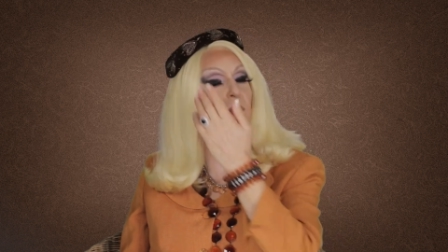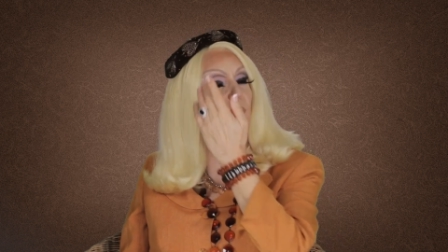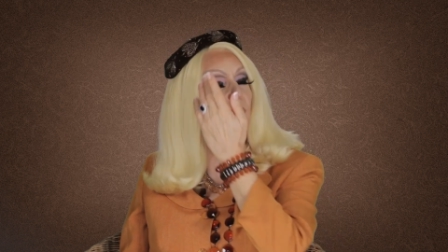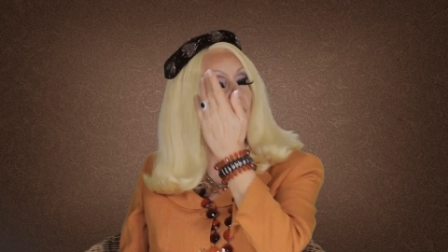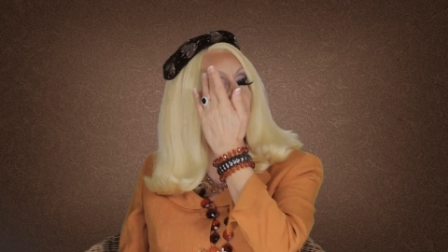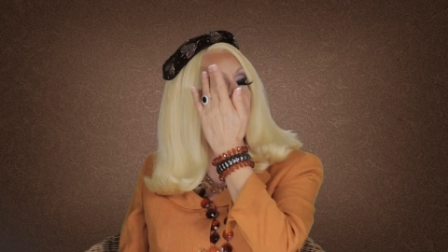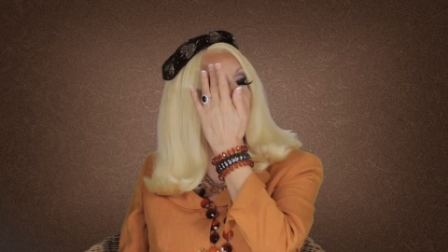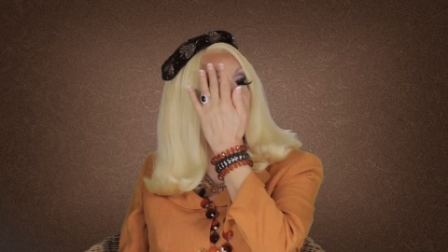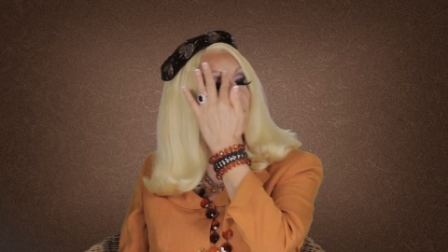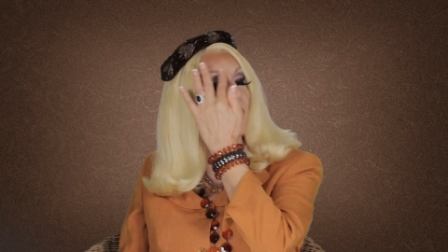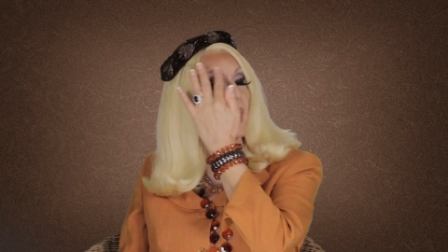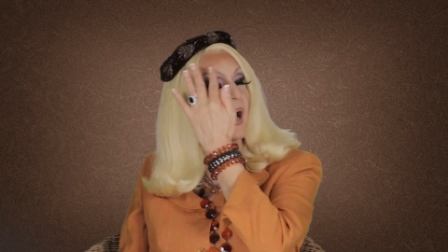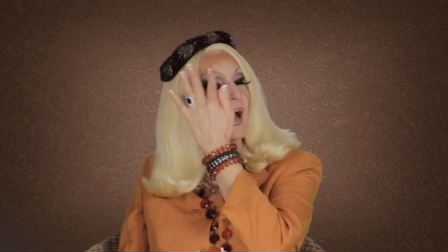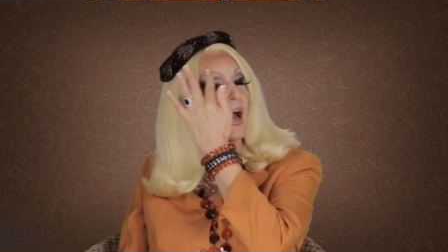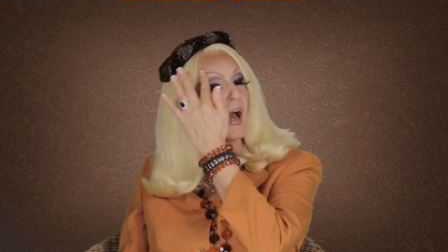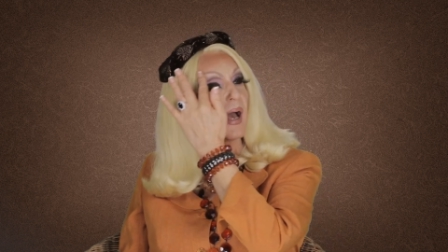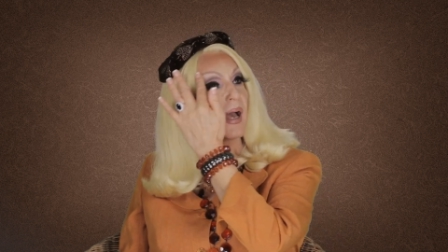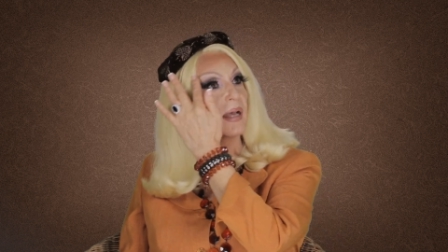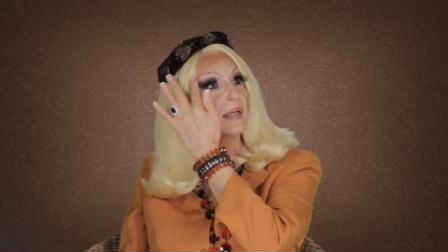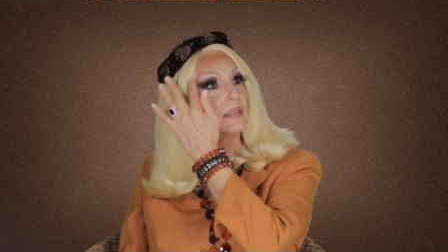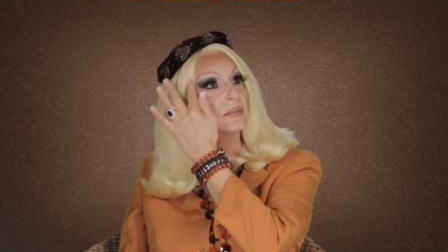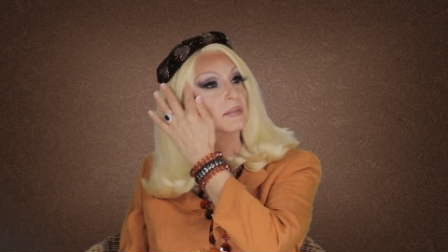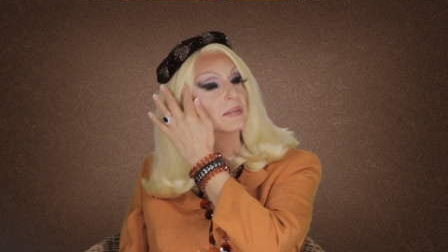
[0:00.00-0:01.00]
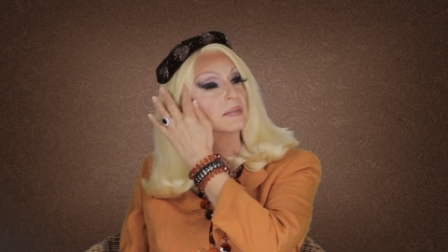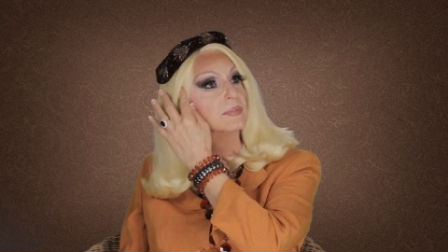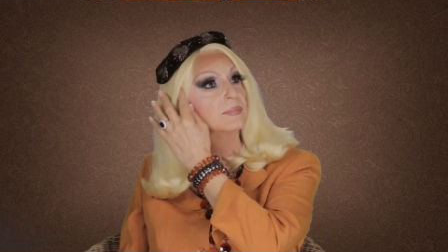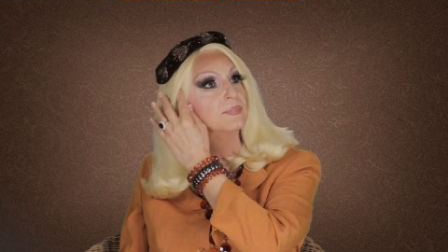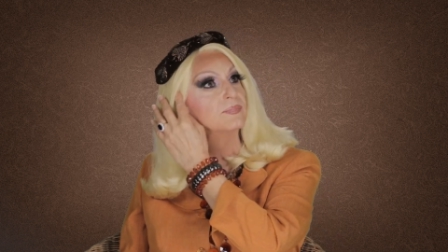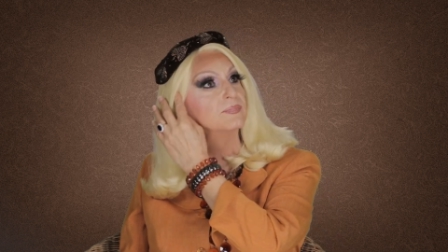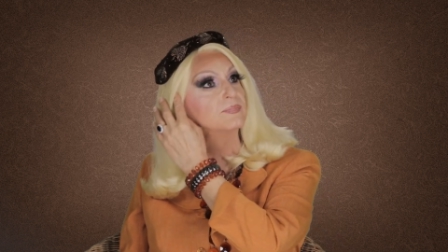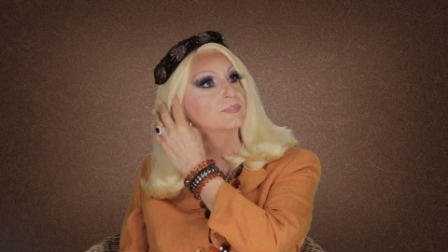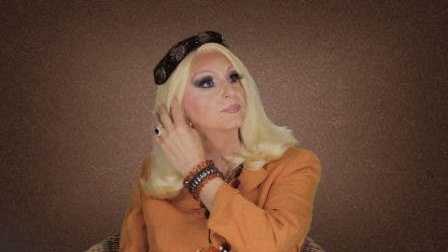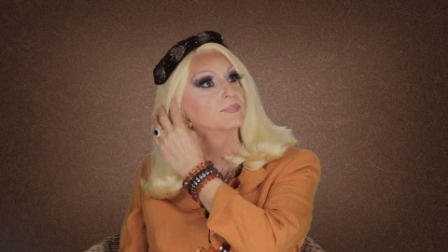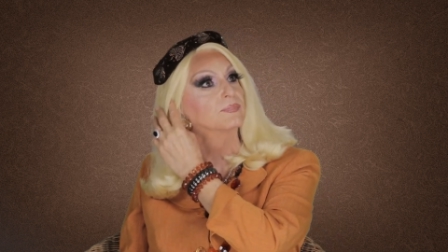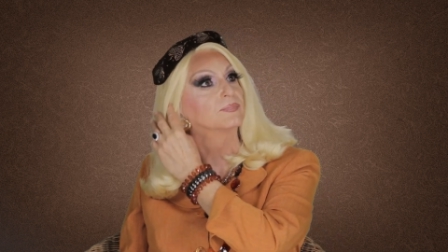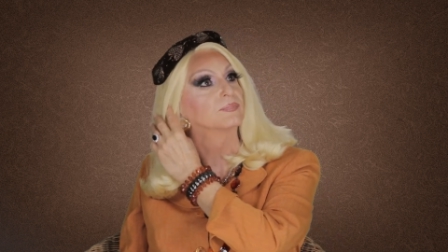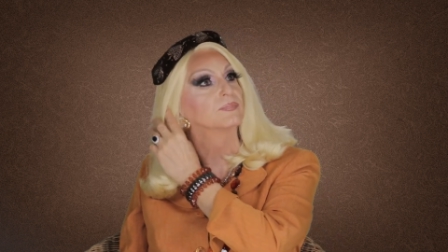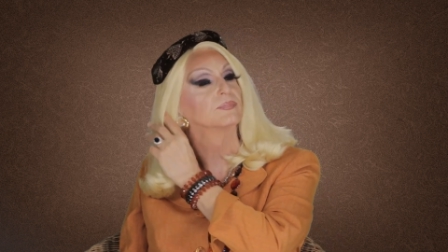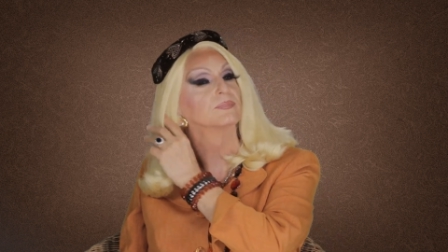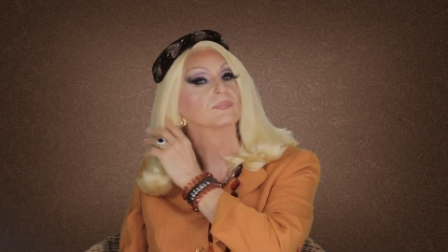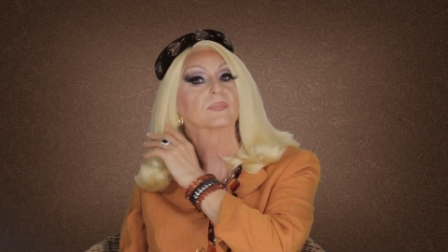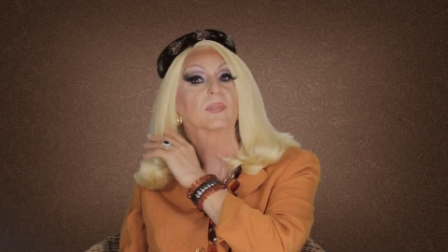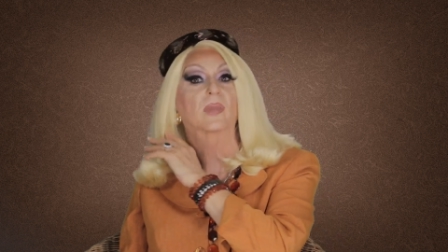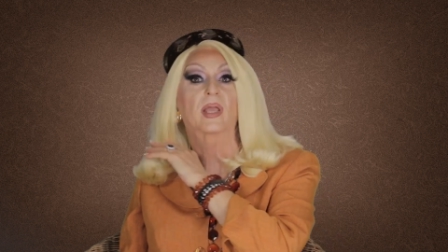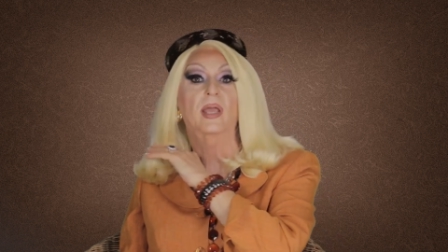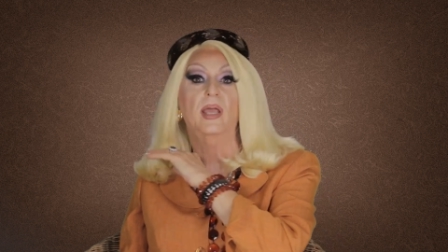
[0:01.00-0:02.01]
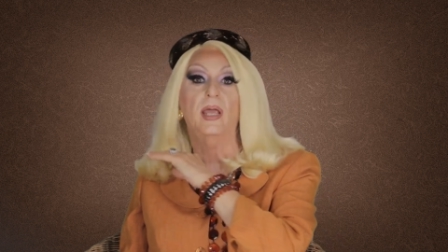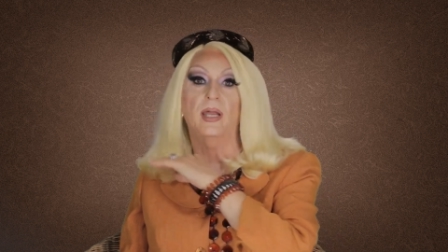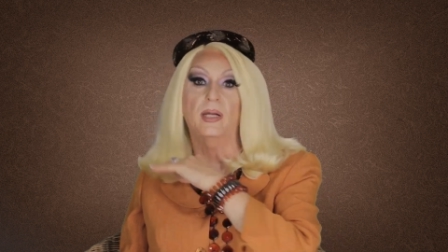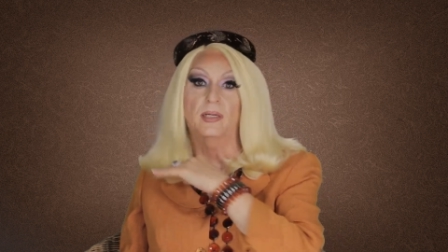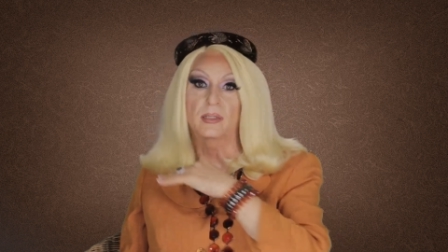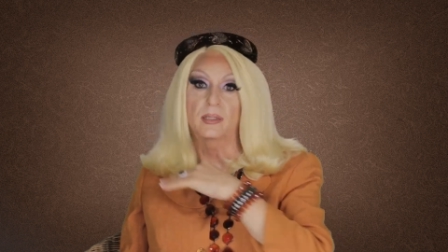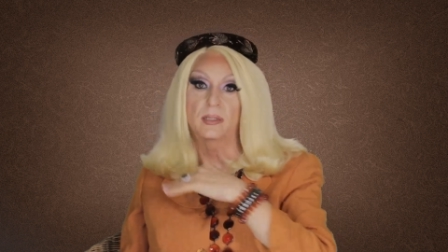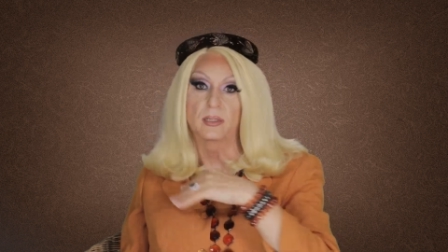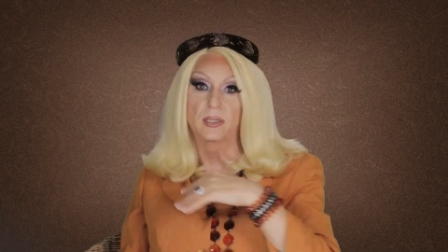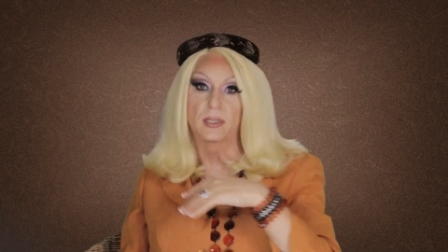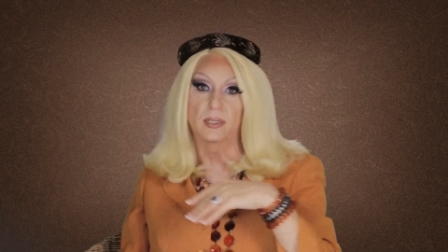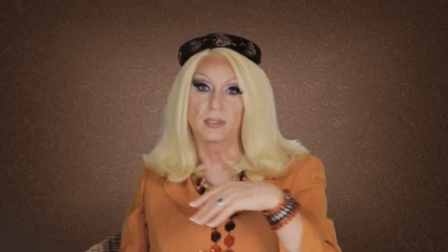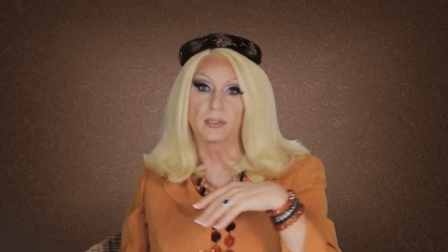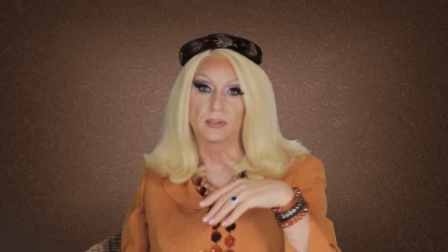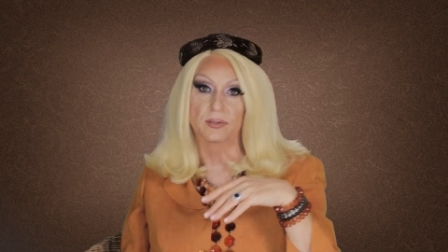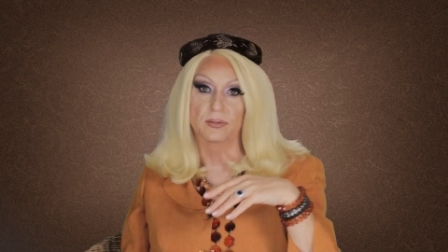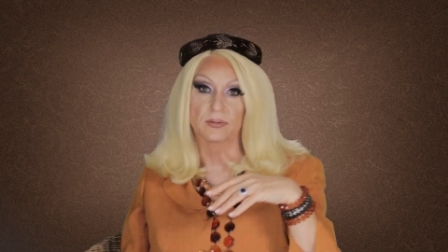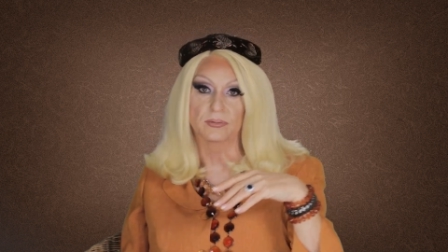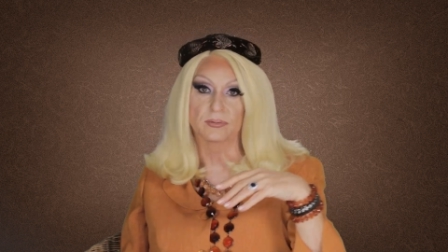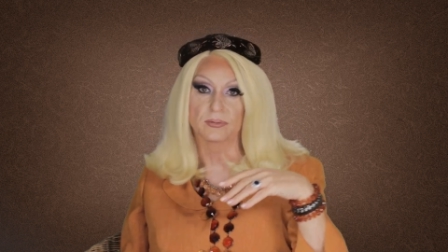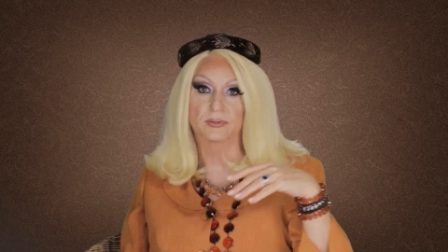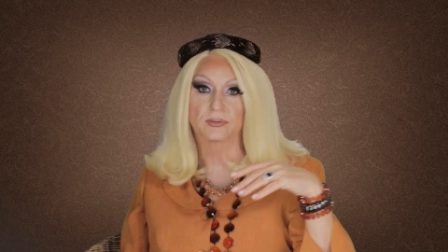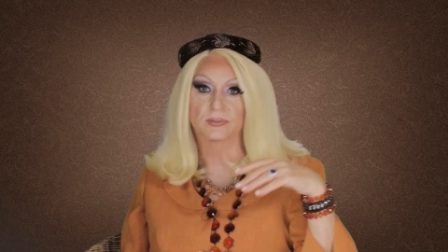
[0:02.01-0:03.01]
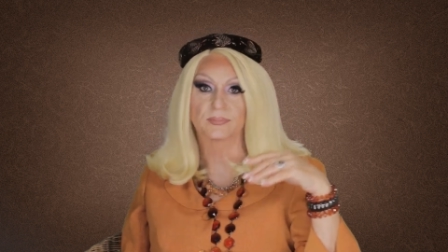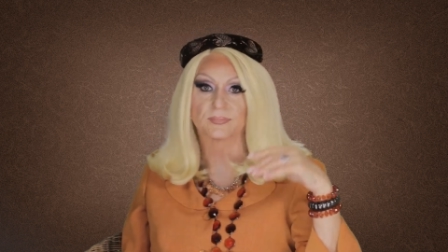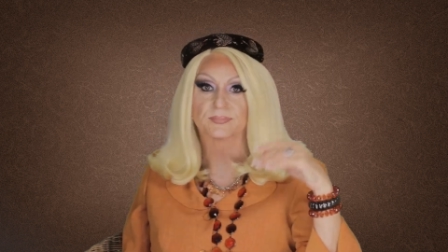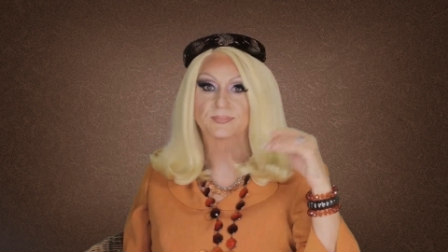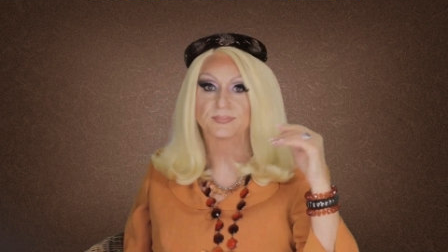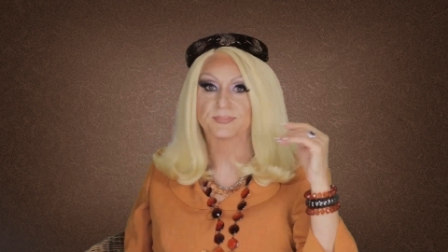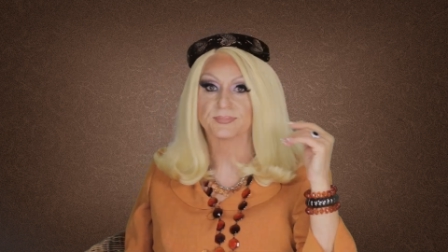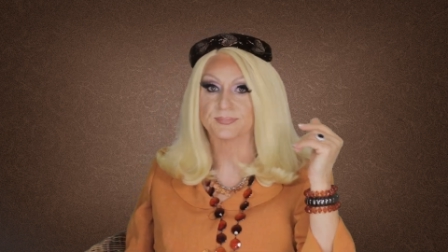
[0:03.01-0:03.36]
burned pies, and Carlos,